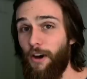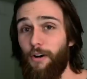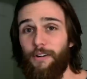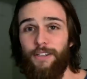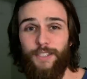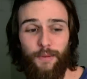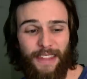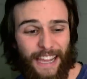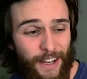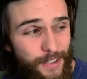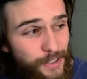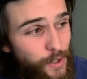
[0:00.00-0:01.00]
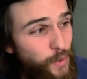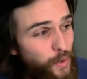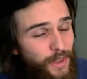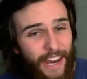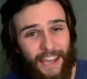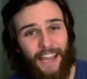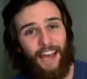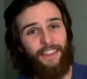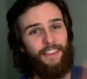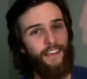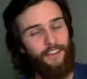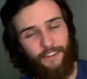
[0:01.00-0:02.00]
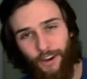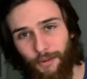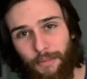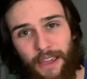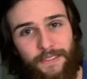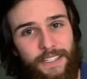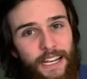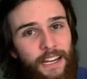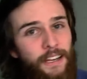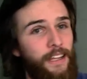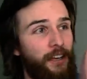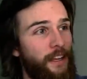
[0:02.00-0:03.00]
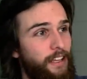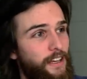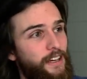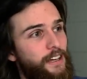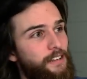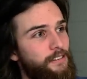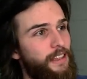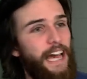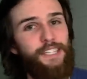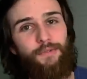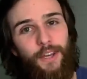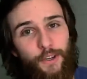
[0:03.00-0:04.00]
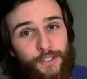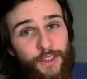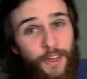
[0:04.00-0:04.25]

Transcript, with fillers: Oh, and something else cool that I got that y'all may have seen in last video's